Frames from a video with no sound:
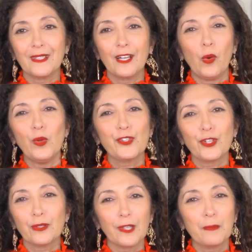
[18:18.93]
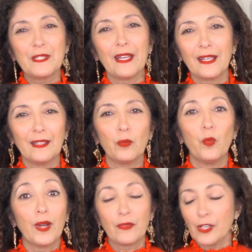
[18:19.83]
you know, holds your lipstick and
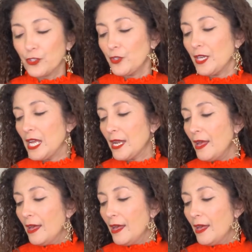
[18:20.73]
whatever else you need.